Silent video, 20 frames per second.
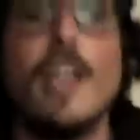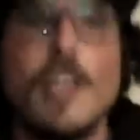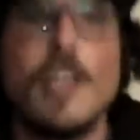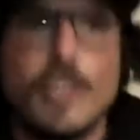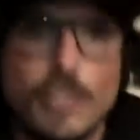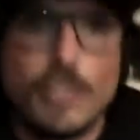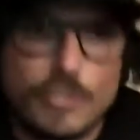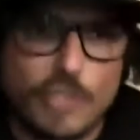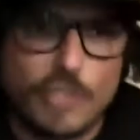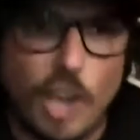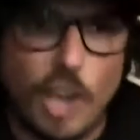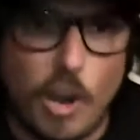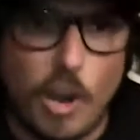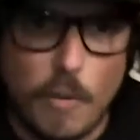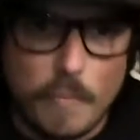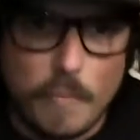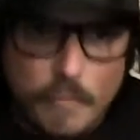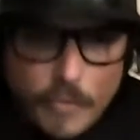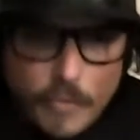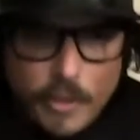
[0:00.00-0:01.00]

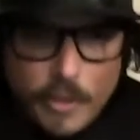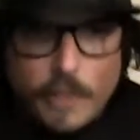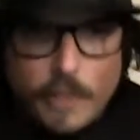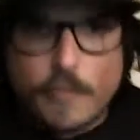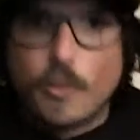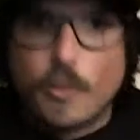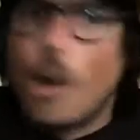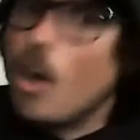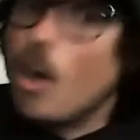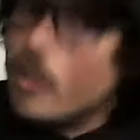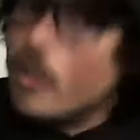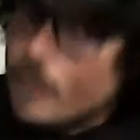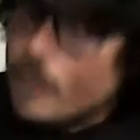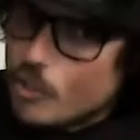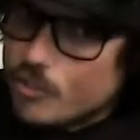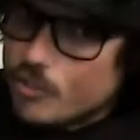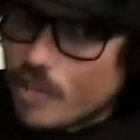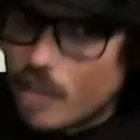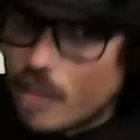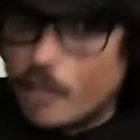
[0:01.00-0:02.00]
So, for all of you
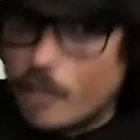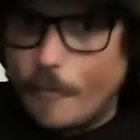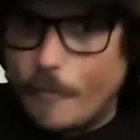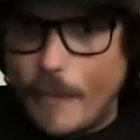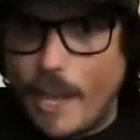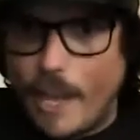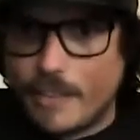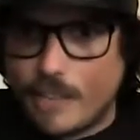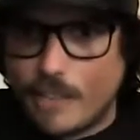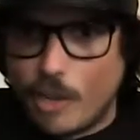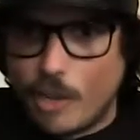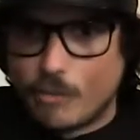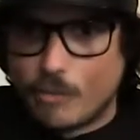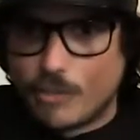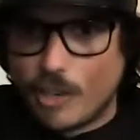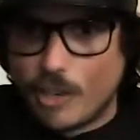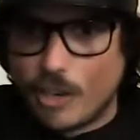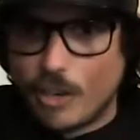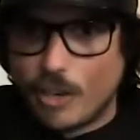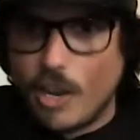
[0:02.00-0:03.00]
Zelda fans out
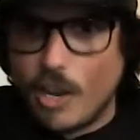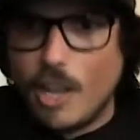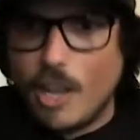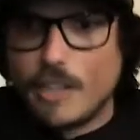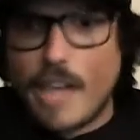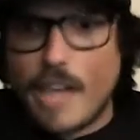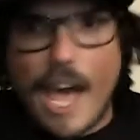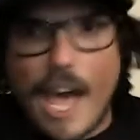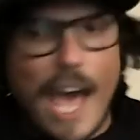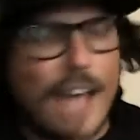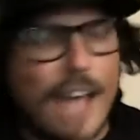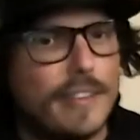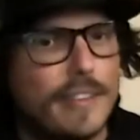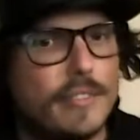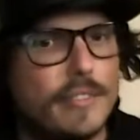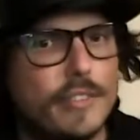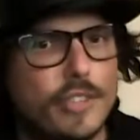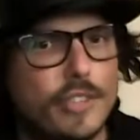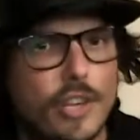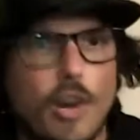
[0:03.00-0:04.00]
there that,
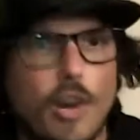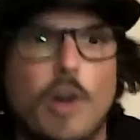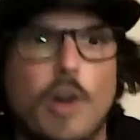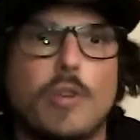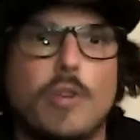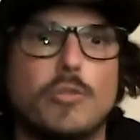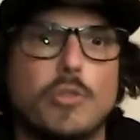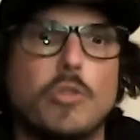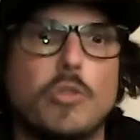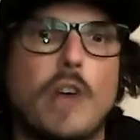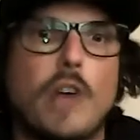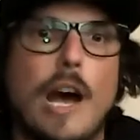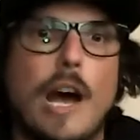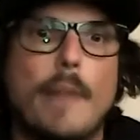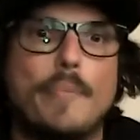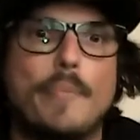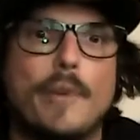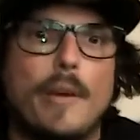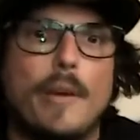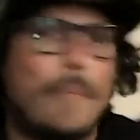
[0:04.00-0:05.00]
grew
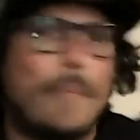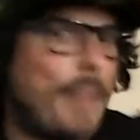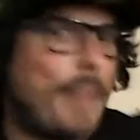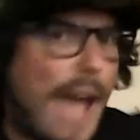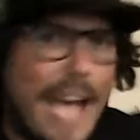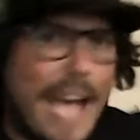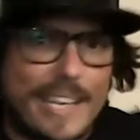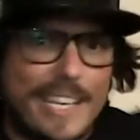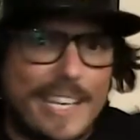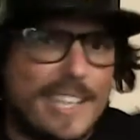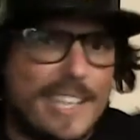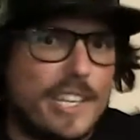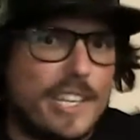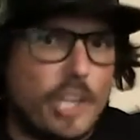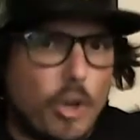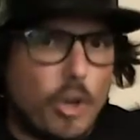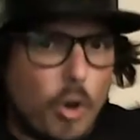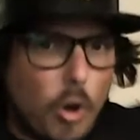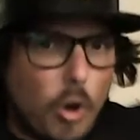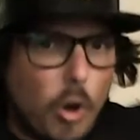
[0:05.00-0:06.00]
up back in the
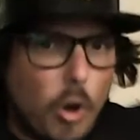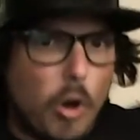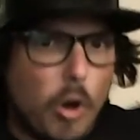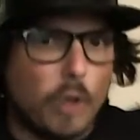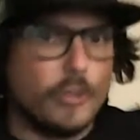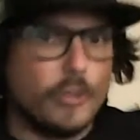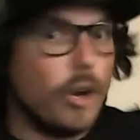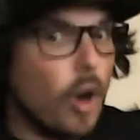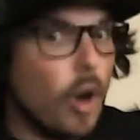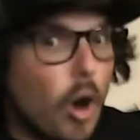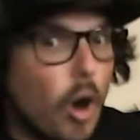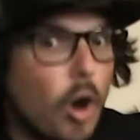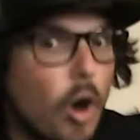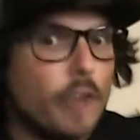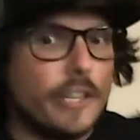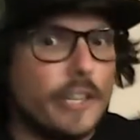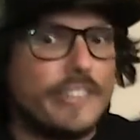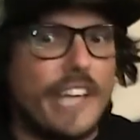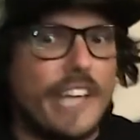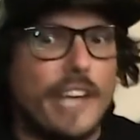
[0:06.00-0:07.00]
old
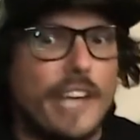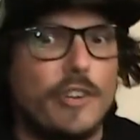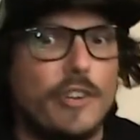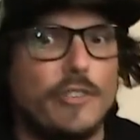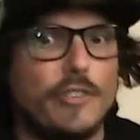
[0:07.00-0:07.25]
Nintendo